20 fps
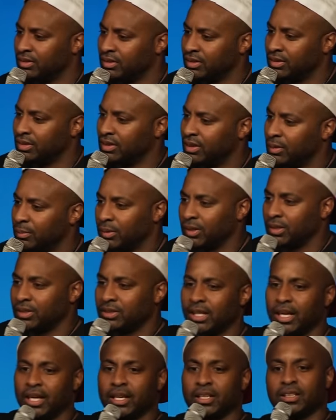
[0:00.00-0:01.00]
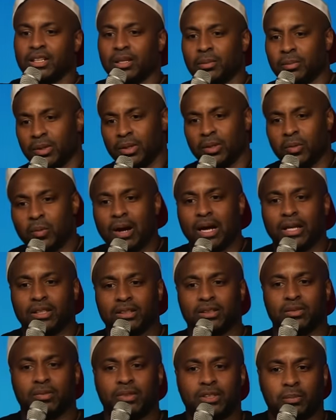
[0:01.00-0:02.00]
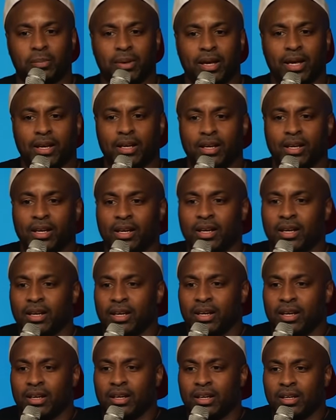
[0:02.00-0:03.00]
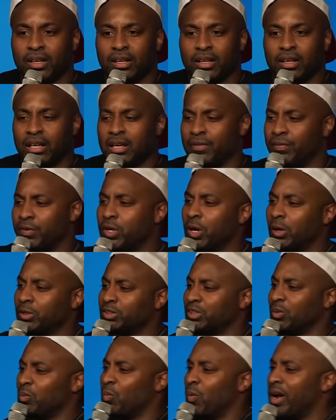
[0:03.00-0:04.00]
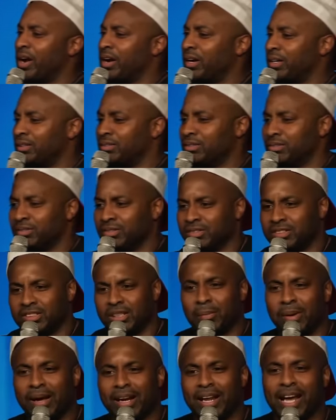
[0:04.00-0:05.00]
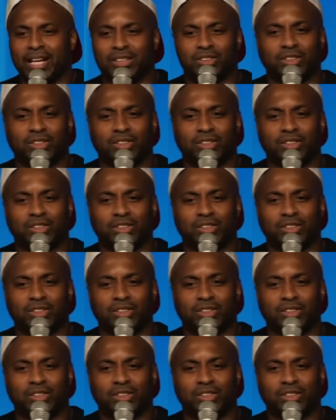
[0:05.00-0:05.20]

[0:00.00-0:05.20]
keep it on the chain, keep it on the watch, wristband. If you go somewhere Somebody has on the